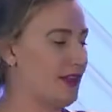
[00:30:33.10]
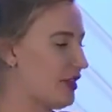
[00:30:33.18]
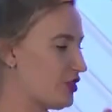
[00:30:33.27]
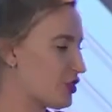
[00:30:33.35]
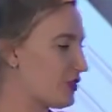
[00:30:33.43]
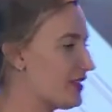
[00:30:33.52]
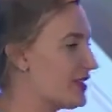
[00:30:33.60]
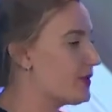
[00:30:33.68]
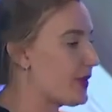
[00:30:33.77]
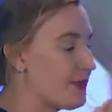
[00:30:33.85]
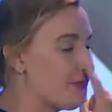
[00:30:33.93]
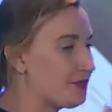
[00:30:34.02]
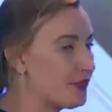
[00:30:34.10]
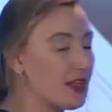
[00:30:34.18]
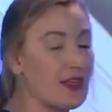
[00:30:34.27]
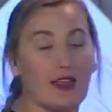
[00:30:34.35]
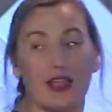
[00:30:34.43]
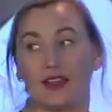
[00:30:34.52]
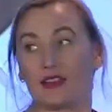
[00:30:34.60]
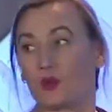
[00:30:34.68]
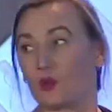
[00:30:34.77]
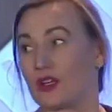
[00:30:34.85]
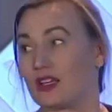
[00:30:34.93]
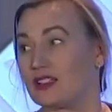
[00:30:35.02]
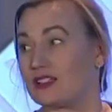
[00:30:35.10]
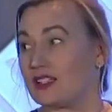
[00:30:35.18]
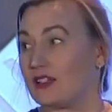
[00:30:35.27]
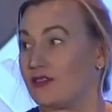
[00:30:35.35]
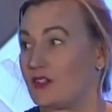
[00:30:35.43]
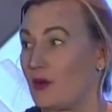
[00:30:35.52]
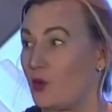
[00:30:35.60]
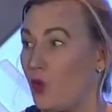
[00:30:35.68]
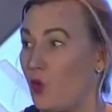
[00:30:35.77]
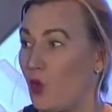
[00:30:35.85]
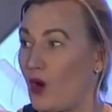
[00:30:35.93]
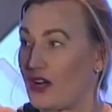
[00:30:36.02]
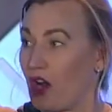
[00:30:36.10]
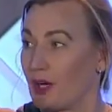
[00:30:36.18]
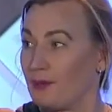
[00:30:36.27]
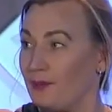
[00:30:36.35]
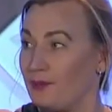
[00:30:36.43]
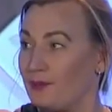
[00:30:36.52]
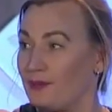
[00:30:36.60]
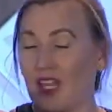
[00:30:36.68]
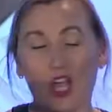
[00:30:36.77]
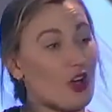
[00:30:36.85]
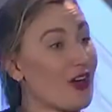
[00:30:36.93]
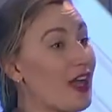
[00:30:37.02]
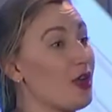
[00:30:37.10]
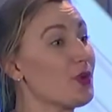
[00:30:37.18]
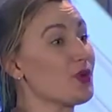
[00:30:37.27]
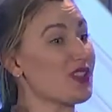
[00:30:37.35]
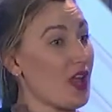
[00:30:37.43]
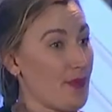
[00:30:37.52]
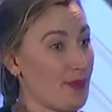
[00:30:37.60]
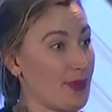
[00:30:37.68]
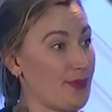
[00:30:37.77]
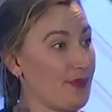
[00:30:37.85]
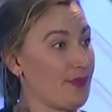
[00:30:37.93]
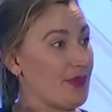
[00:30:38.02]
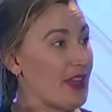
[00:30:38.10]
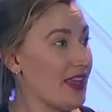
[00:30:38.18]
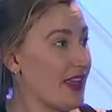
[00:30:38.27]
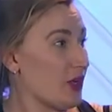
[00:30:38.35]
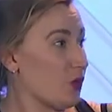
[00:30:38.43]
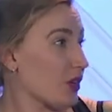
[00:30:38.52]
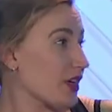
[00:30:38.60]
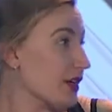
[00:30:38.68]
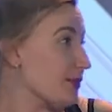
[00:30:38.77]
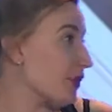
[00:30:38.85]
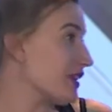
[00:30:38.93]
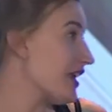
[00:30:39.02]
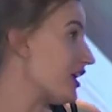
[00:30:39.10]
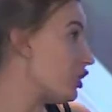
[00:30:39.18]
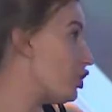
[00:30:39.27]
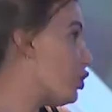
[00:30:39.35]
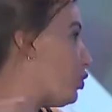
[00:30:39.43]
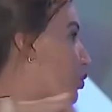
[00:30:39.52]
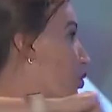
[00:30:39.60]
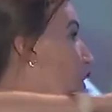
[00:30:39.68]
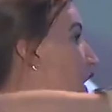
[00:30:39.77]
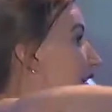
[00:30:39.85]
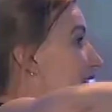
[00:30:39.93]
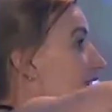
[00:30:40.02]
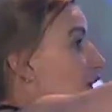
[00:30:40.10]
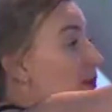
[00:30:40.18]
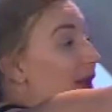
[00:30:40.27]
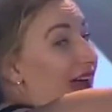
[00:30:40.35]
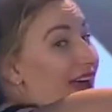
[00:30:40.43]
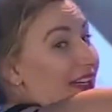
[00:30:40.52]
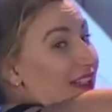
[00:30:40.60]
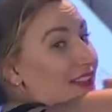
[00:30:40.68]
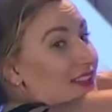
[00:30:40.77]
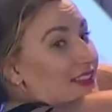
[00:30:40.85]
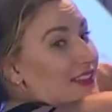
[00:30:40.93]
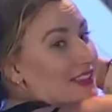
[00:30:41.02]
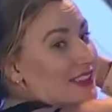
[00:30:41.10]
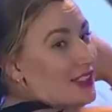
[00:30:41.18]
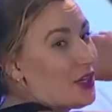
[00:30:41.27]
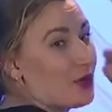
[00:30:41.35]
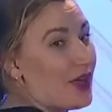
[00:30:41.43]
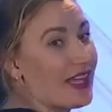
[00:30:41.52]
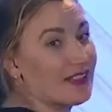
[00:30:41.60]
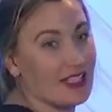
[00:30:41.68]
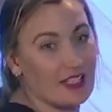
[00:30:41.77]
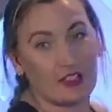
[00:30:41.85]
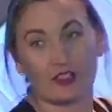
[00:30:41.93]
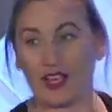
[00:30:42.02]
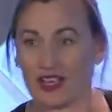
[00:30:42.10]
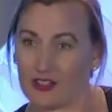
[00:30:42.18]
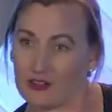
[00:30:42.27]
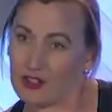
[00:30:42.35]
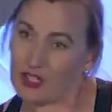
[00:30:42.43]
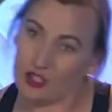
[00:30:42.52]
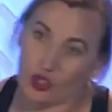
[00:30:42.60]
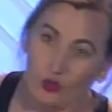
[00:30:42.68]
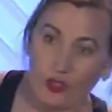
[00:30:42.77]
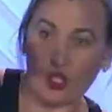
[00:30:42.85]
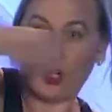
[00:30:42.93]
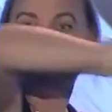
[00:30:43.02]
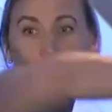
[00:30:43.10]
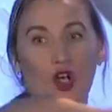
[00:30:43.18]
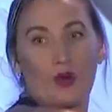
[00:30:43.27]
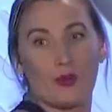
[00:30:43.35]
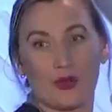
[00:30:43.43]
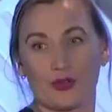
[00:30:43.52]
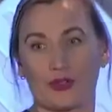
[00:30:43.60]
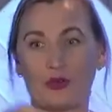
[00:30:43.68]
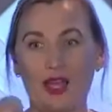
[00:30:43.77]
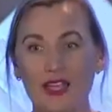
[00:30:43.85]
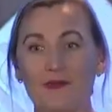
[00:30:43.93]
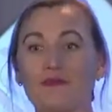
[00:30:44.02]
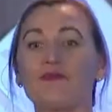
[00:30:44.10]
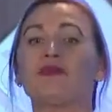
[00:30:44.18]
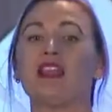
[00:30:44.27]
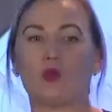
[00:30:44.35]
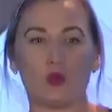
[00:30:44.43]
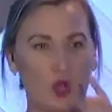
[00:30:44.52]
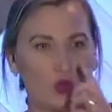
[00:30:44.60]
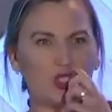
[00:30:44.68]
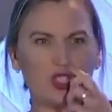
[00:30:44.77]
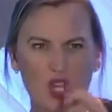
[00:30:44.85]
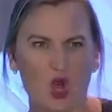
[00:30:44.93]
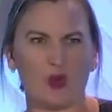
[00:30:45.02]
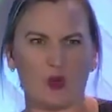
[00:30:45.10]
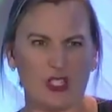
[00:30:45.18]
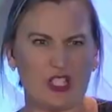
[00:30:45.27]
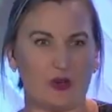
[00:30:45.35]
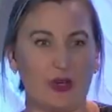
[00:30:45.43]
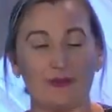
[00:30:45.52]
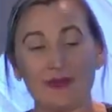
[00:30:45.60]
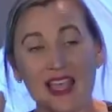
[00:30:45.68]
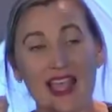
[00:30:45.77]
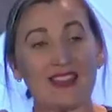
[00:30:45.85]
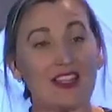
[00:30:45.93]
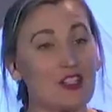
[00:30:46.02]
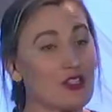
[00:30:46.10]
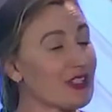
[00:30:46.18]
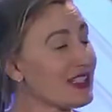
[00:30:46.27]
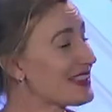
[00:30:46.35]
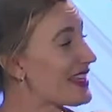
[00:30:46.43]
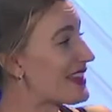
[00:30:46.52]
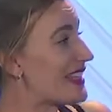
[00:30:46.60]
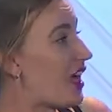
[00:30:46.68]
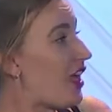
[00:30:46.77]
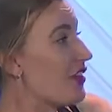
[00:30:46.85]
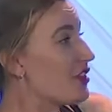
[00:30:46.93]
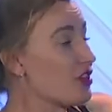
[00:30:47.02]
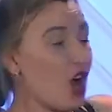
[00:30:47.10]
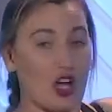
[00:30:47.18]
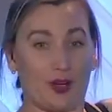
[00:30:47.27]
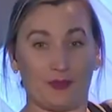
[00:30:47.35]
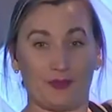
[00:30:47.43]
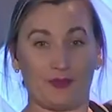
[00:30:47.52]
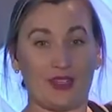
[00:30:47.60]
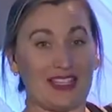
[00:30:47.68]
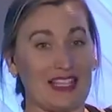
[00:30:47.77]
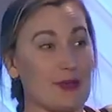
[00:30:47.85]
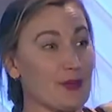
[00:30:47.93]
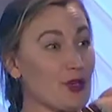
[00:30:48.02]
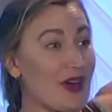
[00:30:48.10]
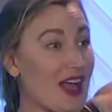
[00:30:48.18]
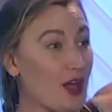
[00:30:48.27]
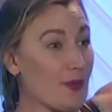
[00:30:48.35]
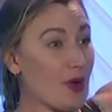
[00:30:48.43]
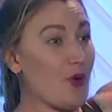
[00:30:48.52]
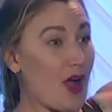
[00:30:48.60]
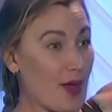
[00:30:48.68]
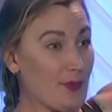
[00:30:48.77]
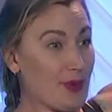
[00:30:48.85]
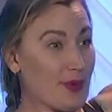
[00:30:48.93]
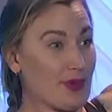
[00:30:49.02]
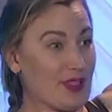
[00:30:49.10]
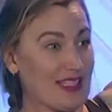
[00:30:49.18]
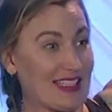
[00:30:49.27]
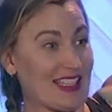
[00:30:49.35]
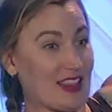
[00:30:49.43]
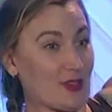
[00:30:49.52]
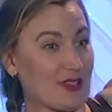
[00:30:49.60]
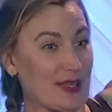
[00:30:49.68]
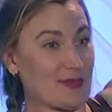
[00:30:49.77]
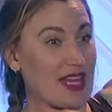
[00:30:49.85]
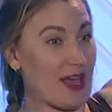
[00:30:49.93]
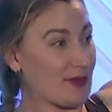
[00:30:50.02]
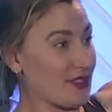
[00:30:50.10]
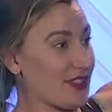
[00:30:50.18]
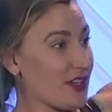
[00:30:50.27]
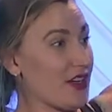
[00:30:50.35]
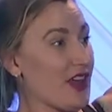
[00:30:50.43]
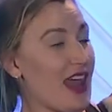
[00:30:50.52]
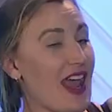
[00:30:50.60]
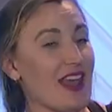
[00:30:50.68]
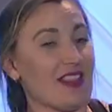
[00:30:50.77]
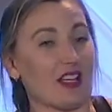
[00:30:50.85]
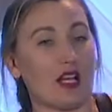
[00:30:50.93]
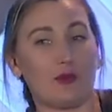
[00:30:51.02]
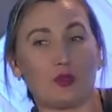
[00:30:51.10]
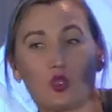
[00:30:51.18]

I'll turn this way. And then we're gonna lift up one arm, our elbows up. And we're gonna bring that across our body, okay? Like you're kind of doing a hook almost, okay? We'll go slow when we do it. And then you're gonna take the other arm, keep your elbow up, get those abdominals there, and then come